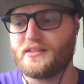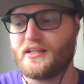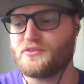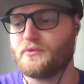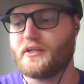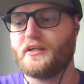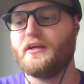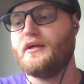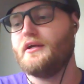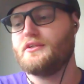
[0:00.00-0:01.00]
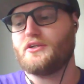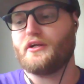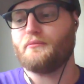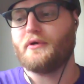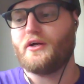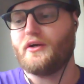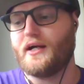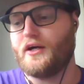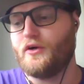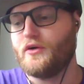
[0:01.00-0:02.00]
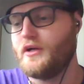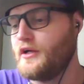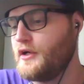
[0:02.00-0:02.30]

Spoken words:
last week talking about how